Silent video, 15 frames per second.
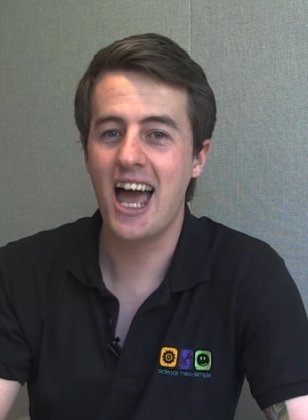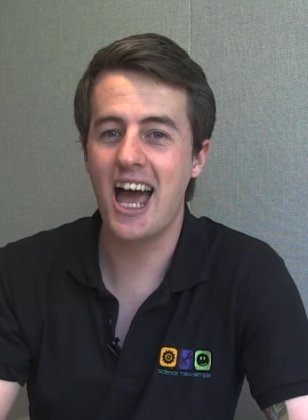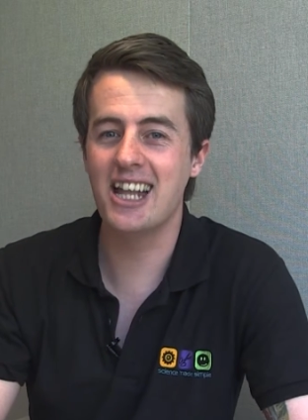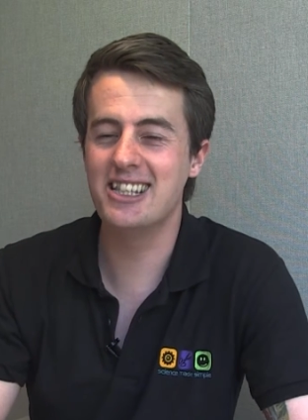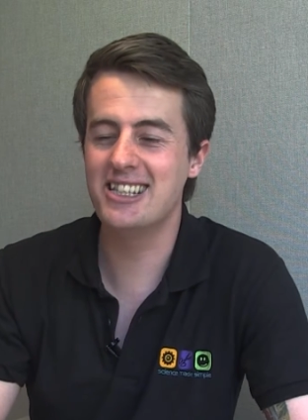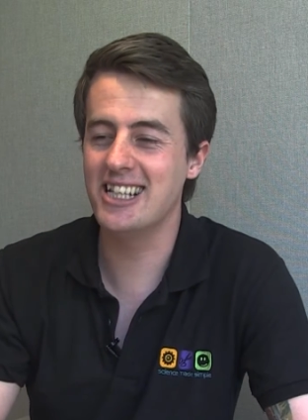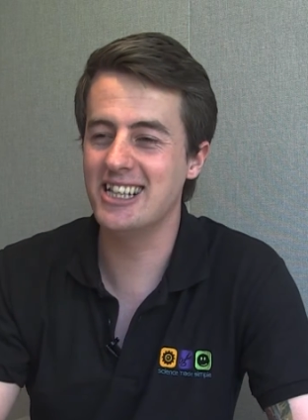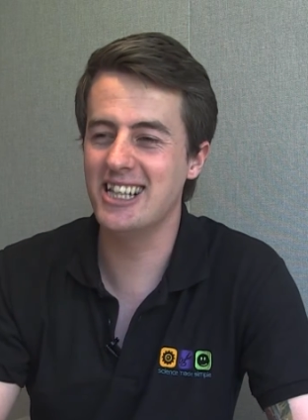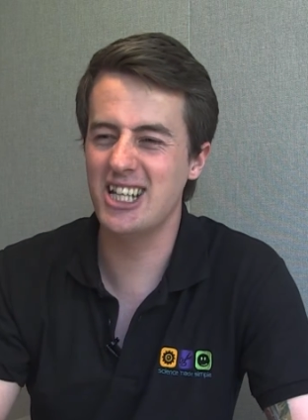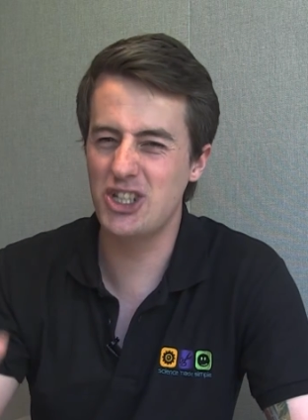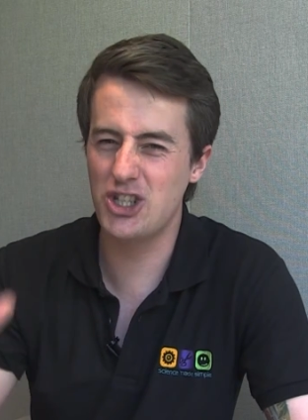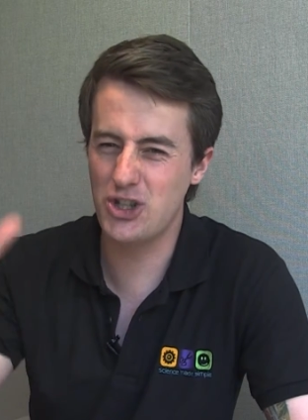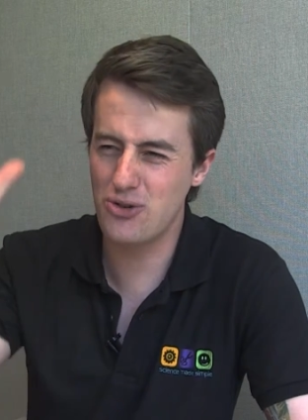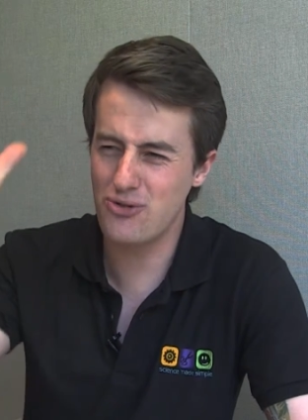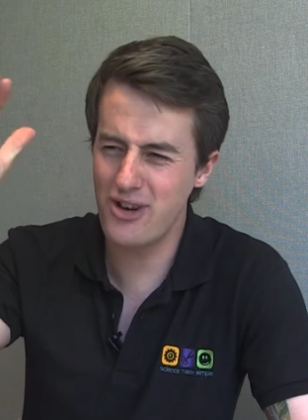until they
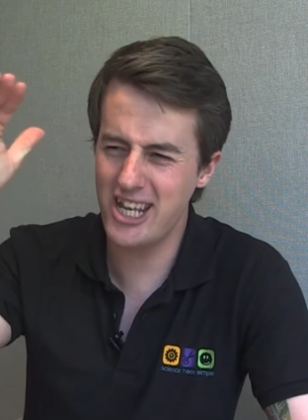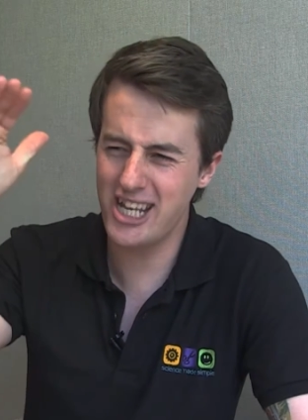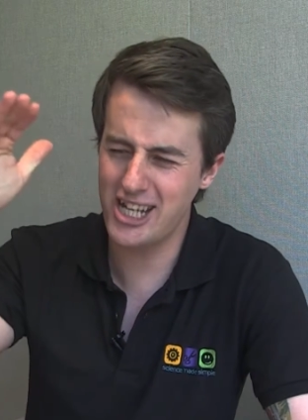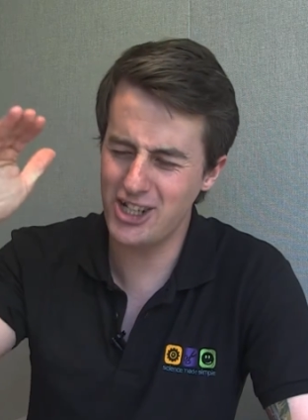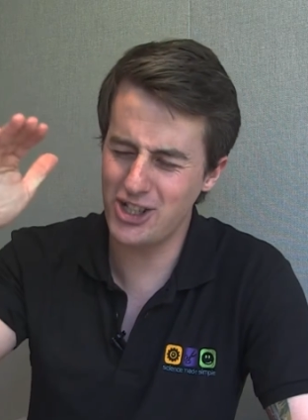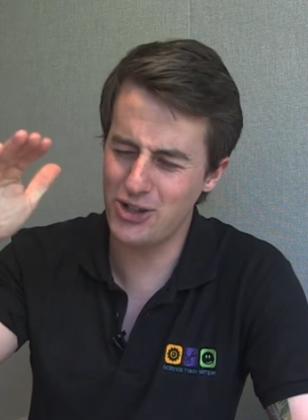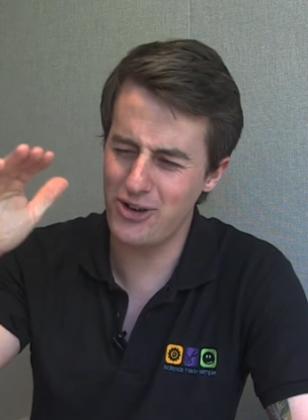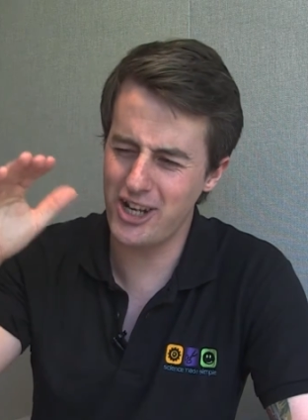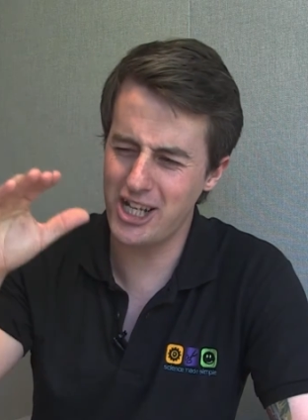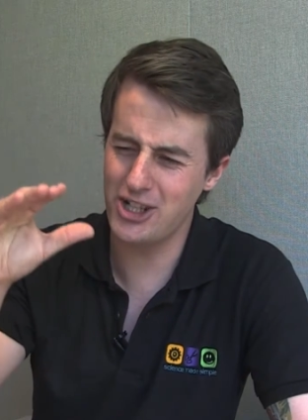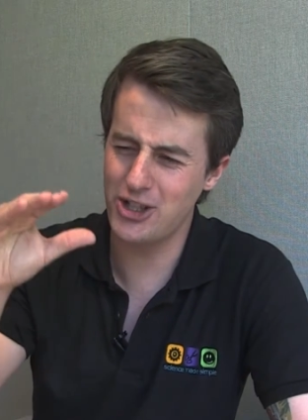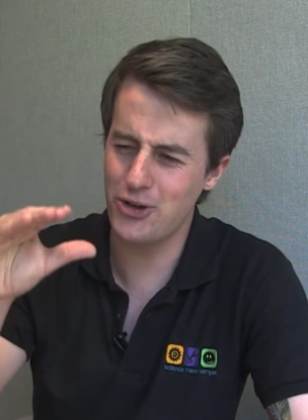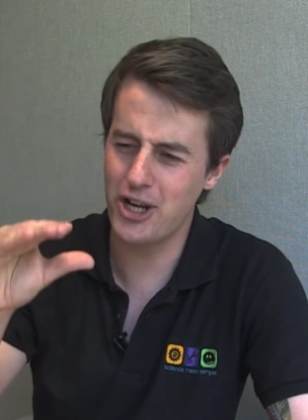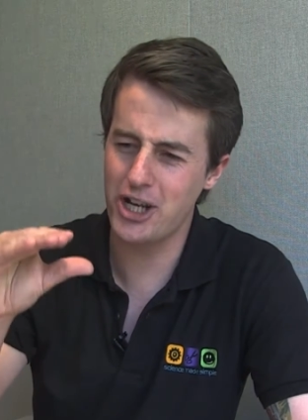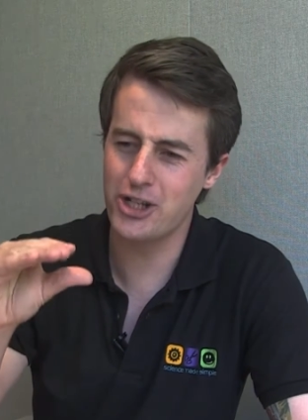shrink and shrink
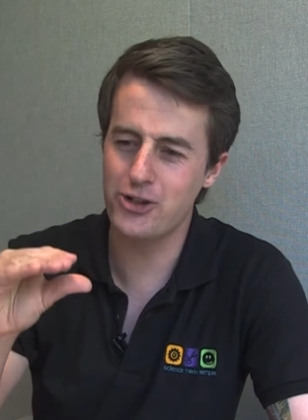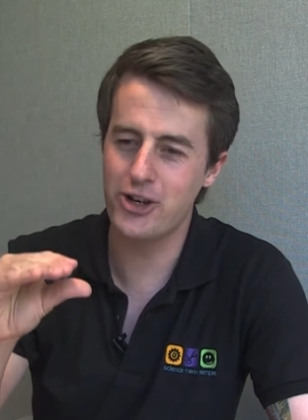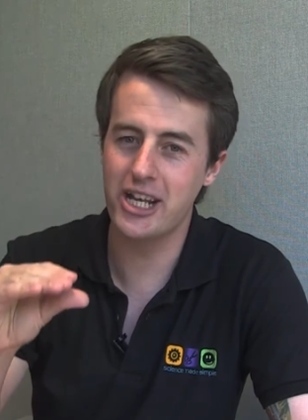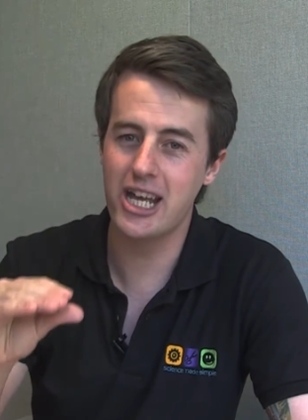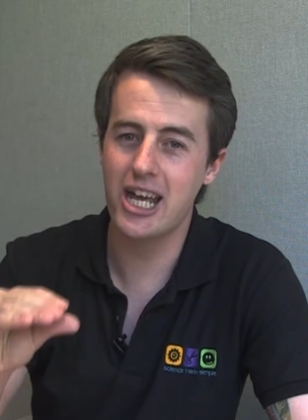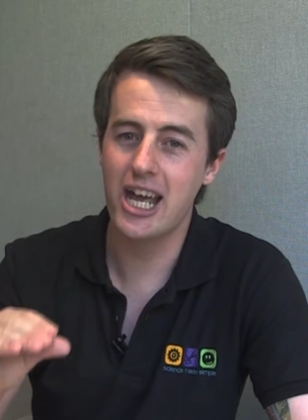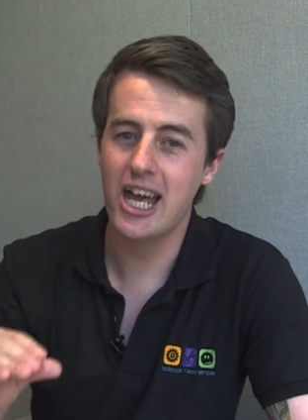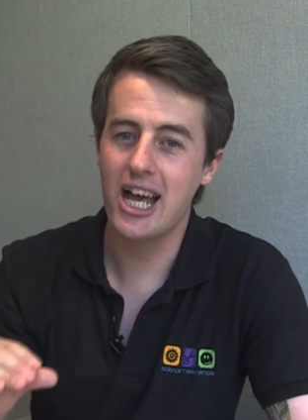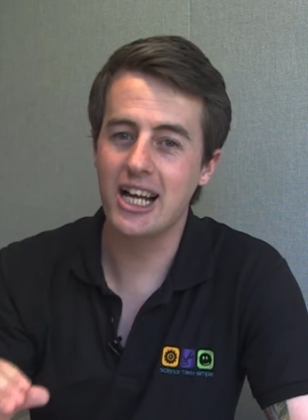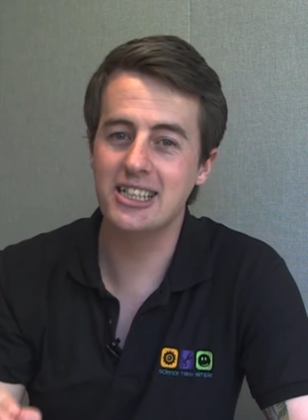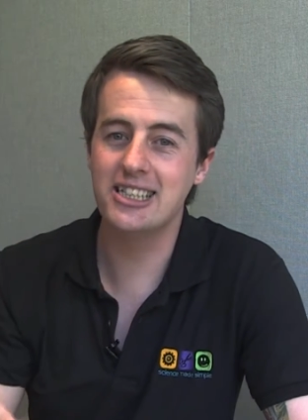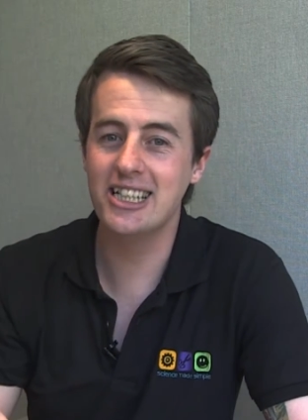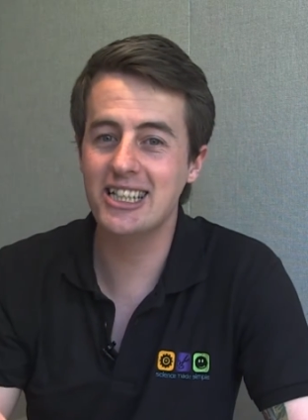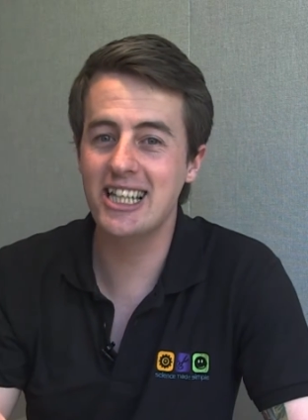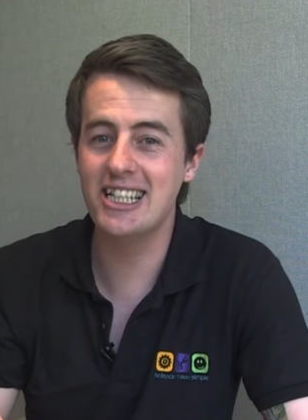and shrink and shrink
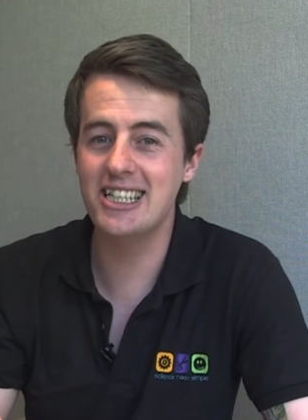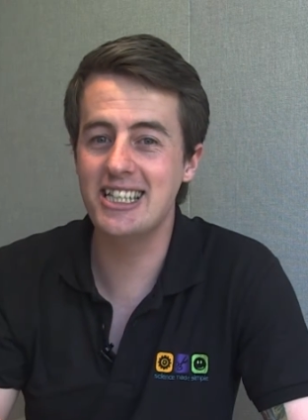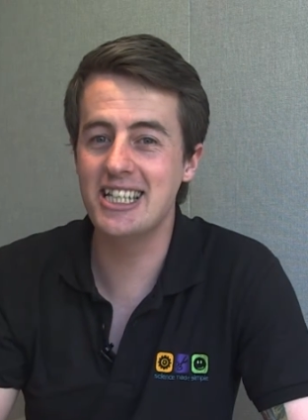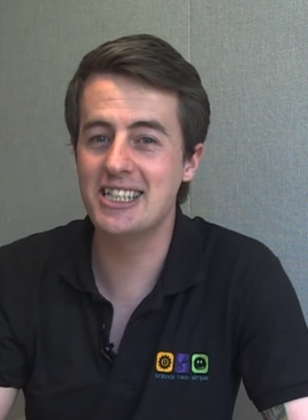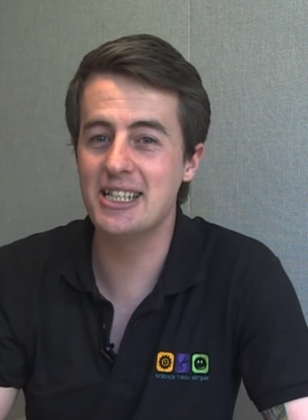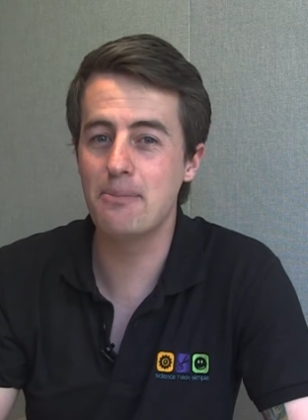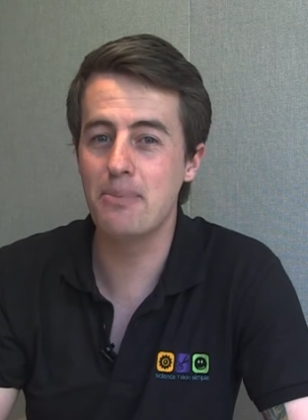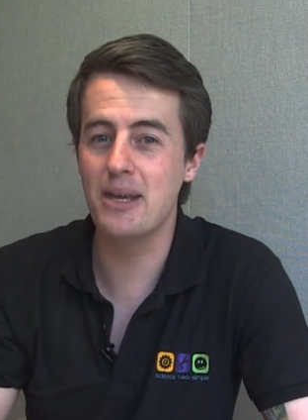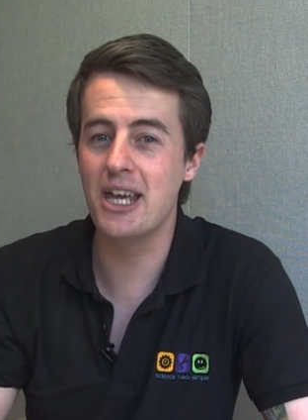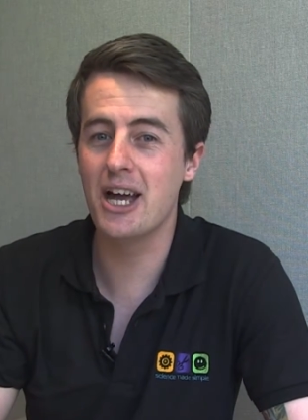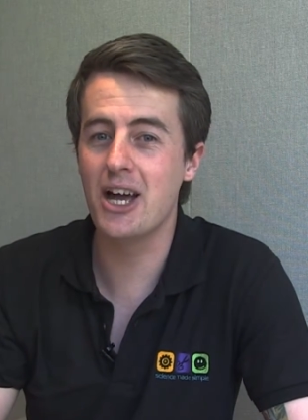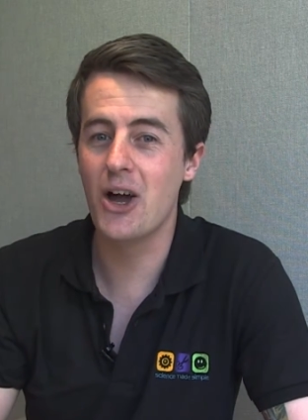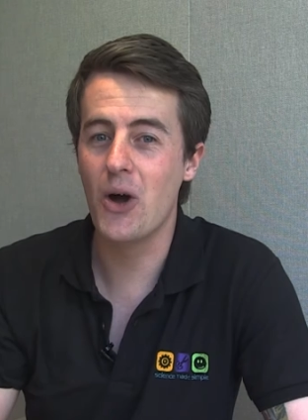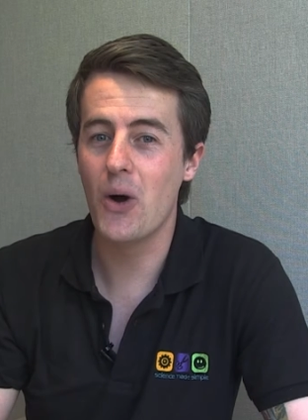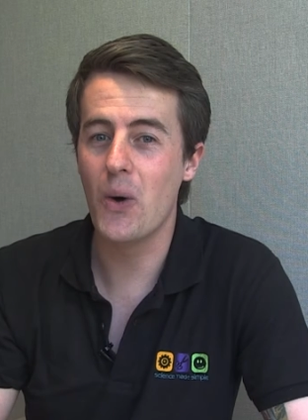until they
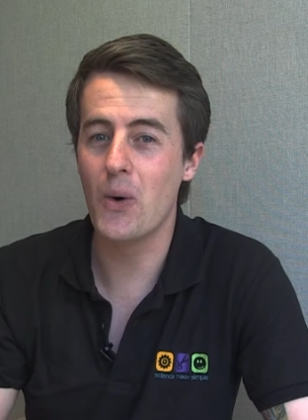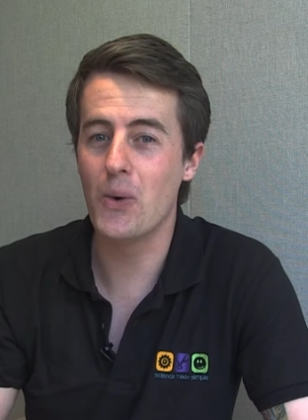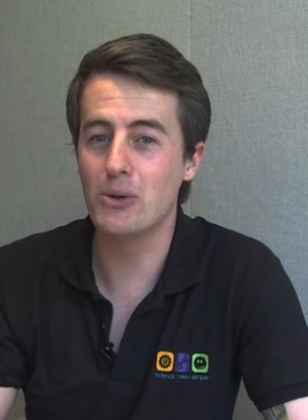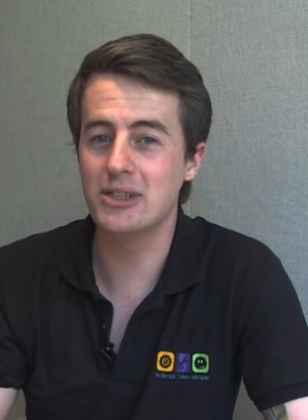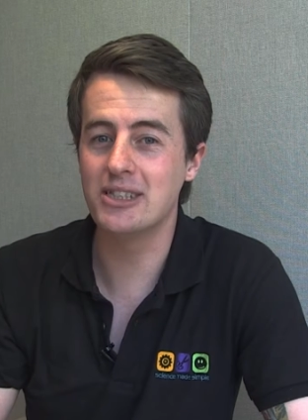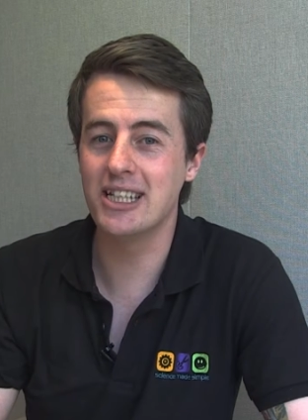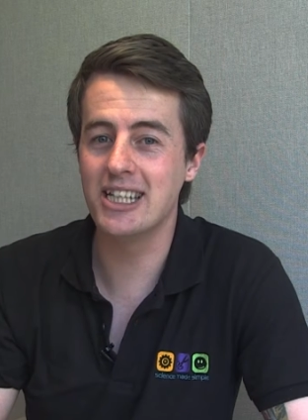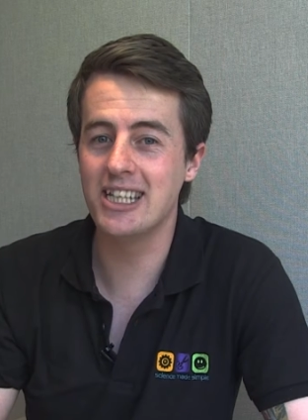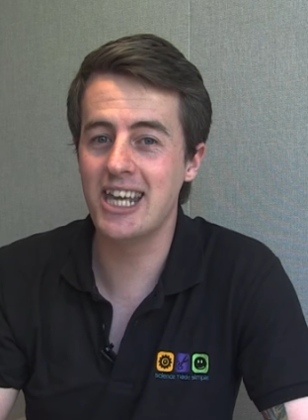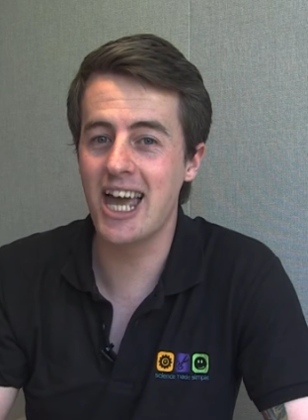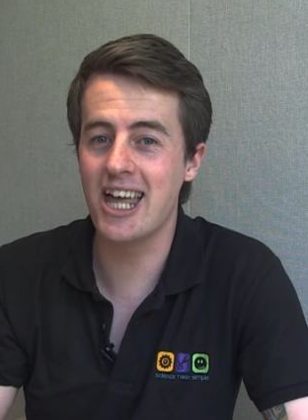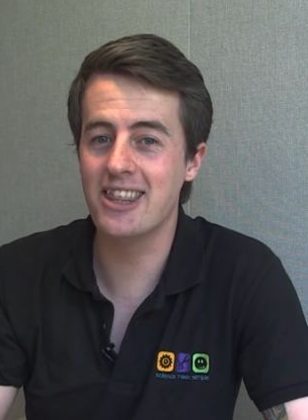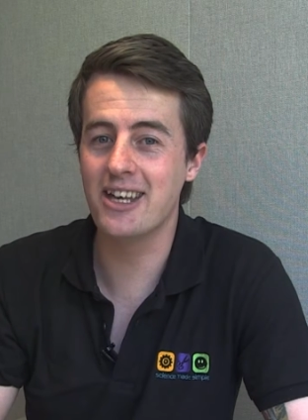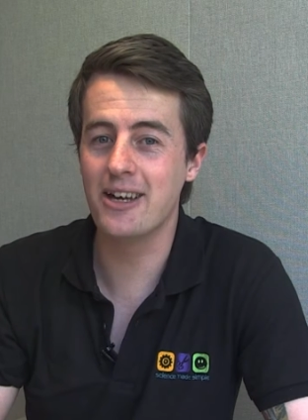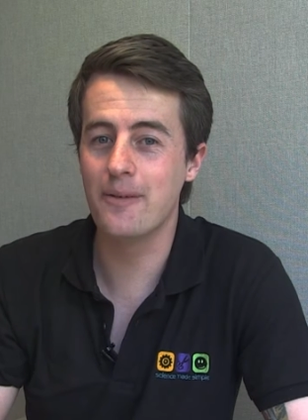disappear
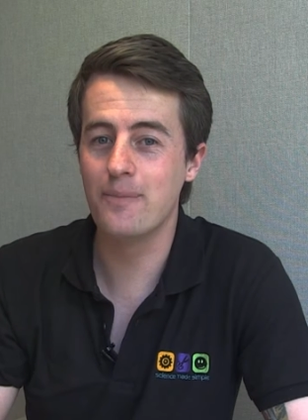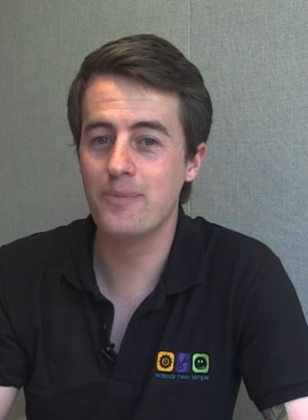altogether.